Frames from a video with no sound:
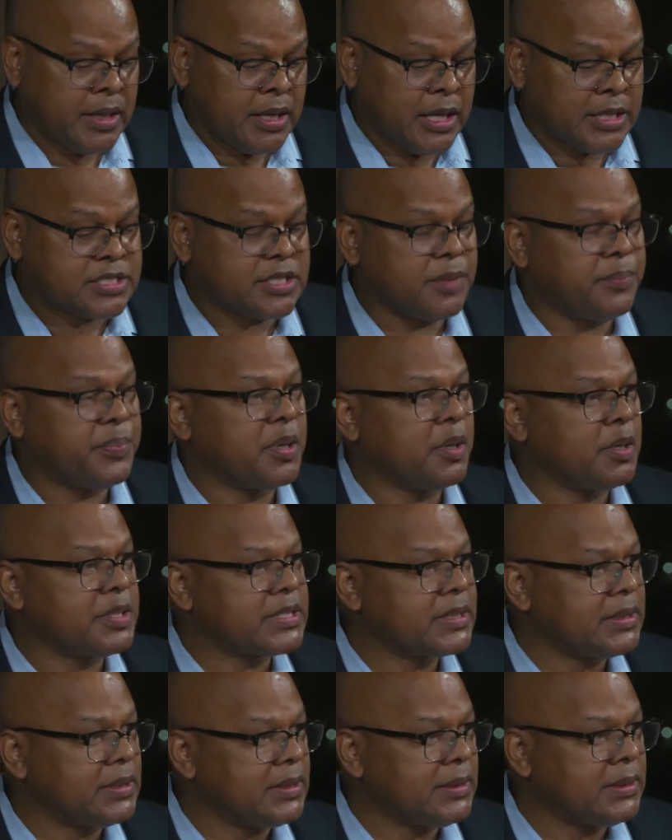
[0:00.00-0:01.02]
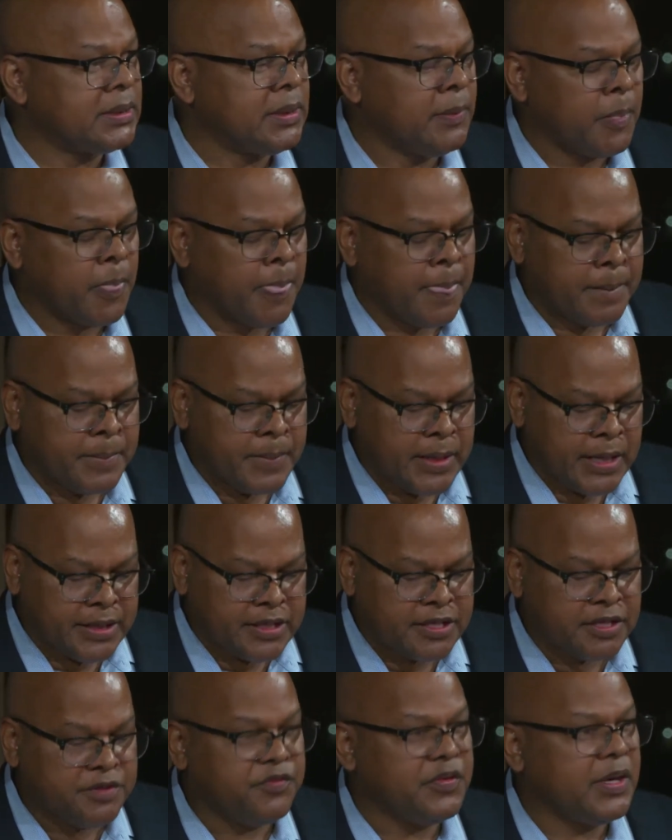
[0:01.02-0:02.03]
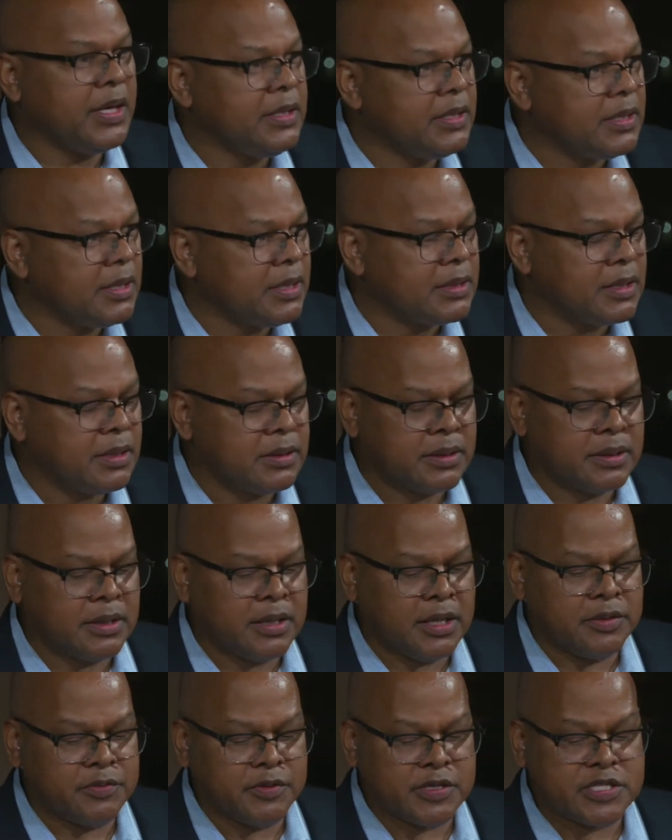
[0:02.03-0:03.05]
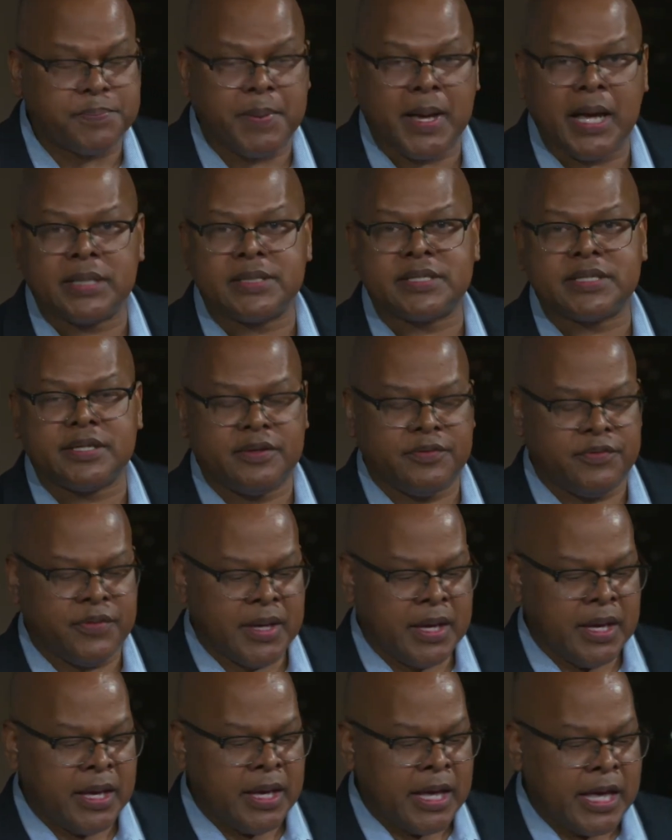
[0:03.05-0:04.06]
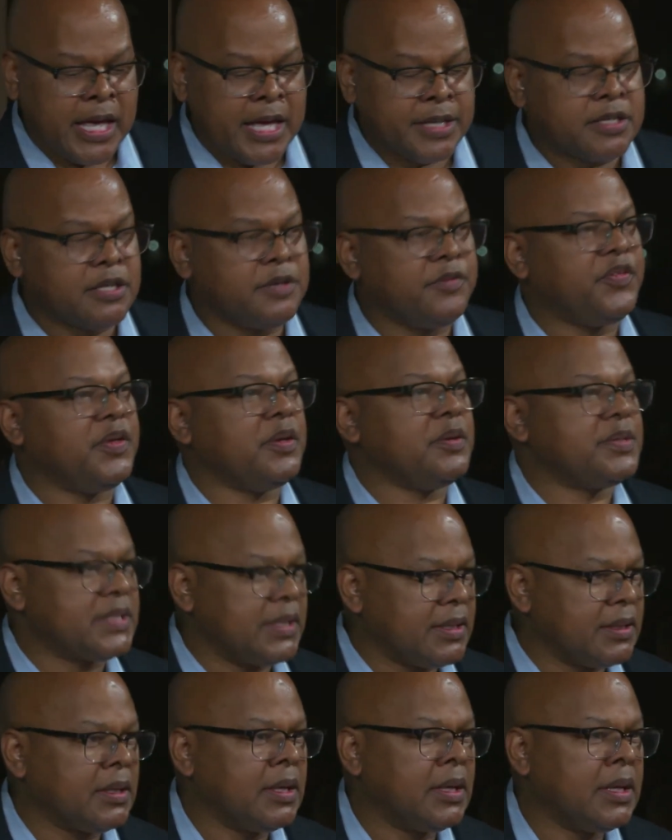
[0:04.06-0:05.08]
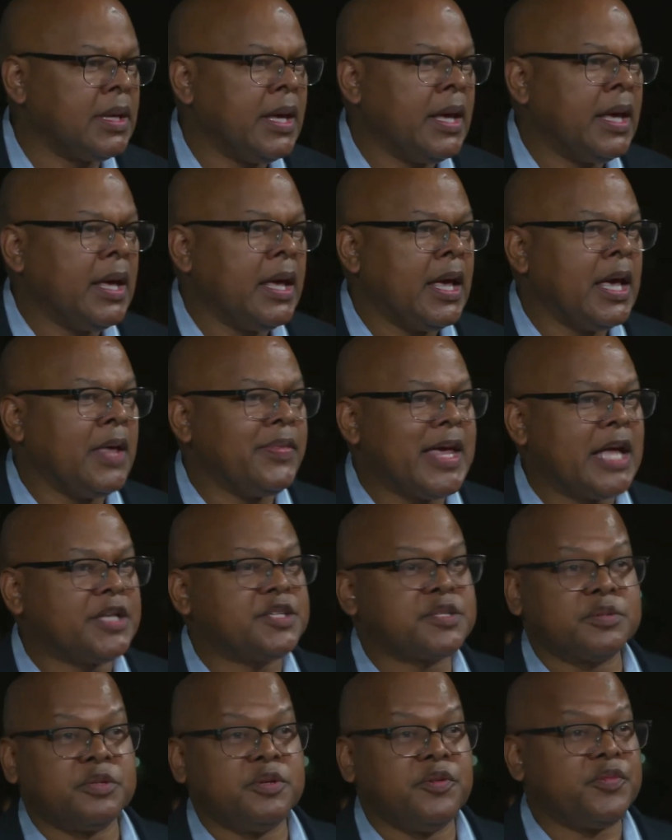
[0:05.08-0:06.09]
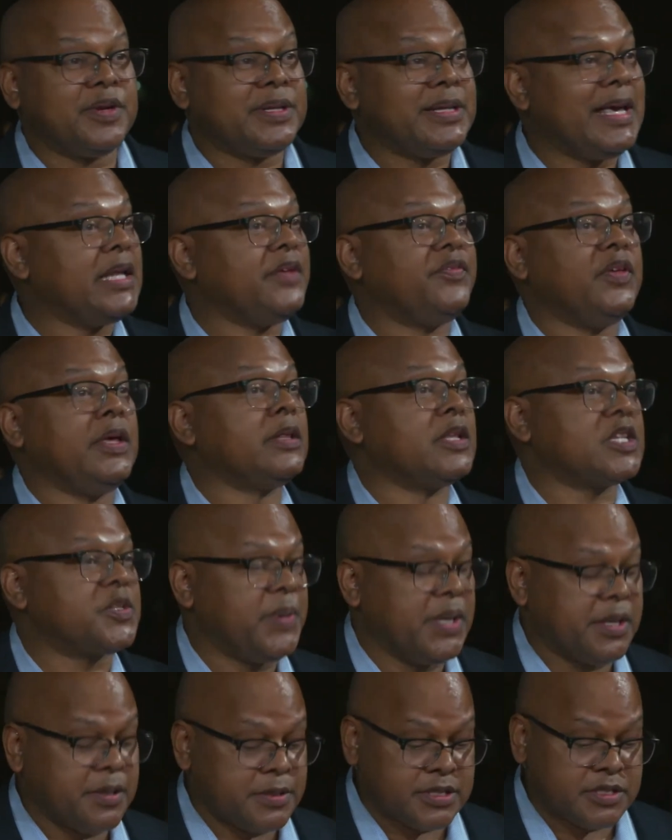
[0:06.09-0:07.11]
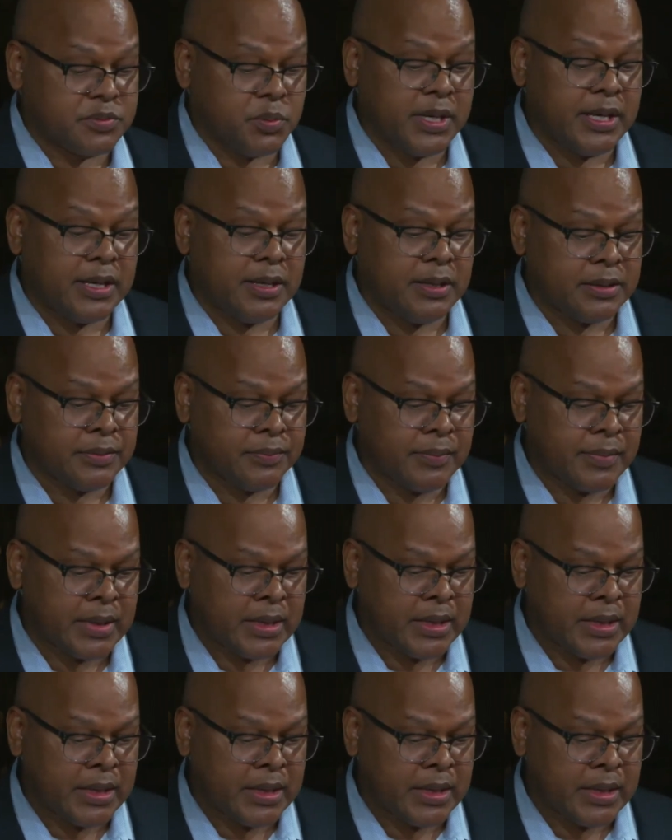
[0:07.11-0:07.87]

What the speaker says: It's impersonal, inconvenient, unresponsive, and confusing. And that's true for native English speakers as well.